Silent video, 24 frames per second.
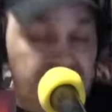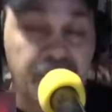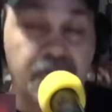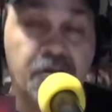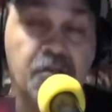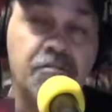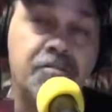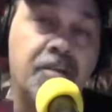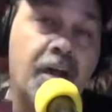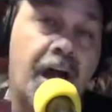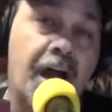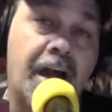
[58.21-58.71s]

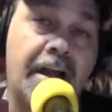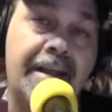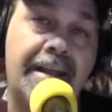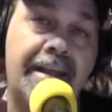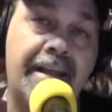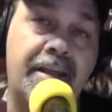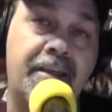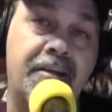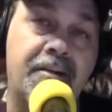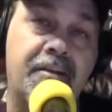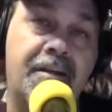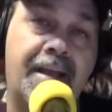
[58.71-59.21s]
little dog
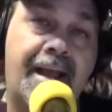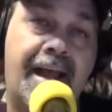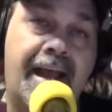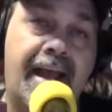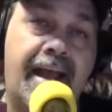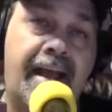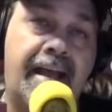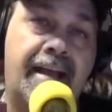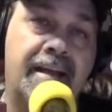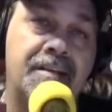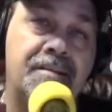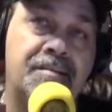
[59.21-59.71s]
here
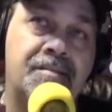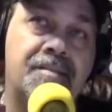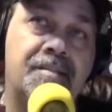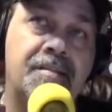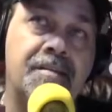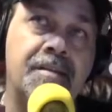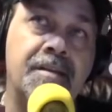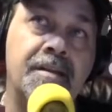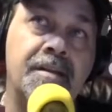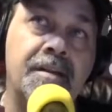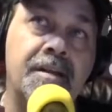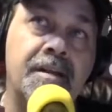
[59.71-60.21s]

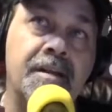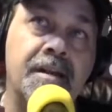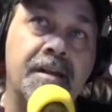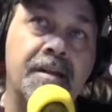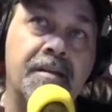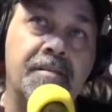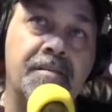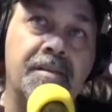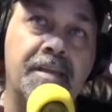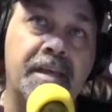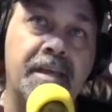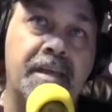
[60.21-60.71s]
has
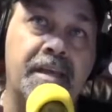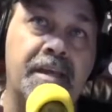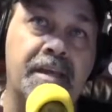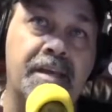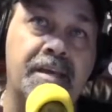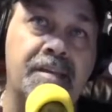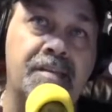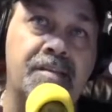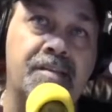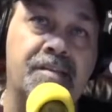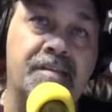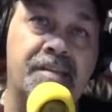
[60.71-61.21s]

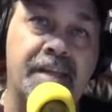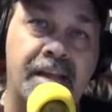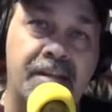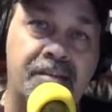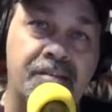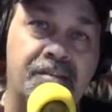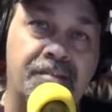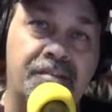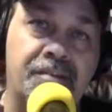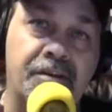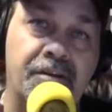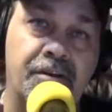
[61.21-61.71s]
the
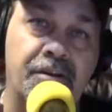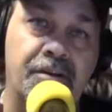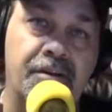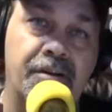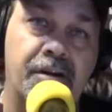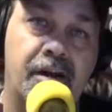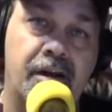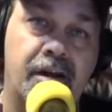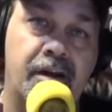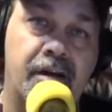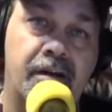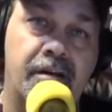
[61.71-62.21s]
sensor
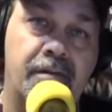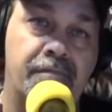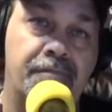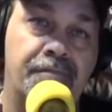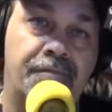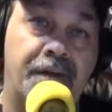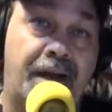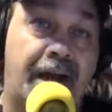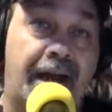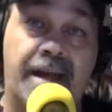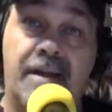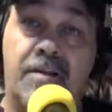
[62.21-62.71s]

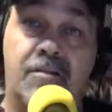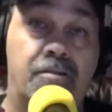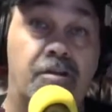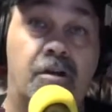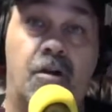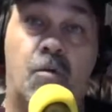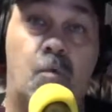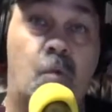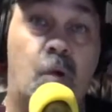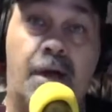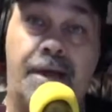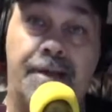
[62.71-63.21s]
of I don't
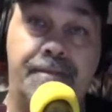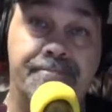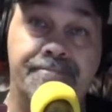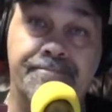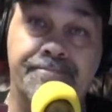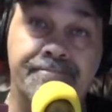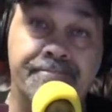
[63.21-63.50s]
know what.